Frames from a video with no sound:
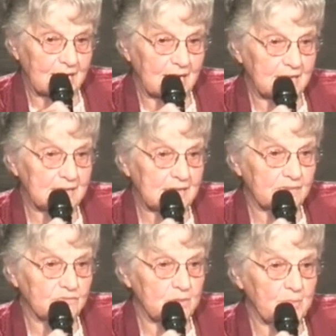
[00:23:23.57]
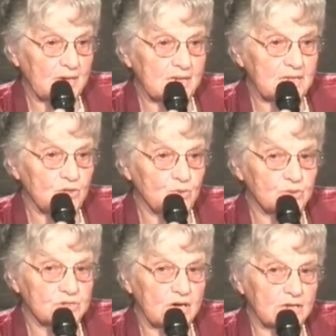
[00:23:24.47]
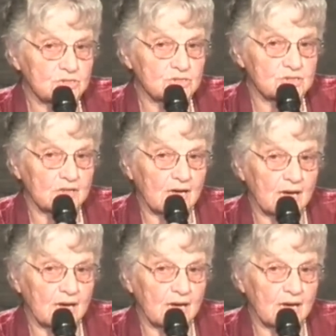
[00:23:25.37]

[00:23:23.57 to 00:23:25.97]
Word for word: everybody who touched that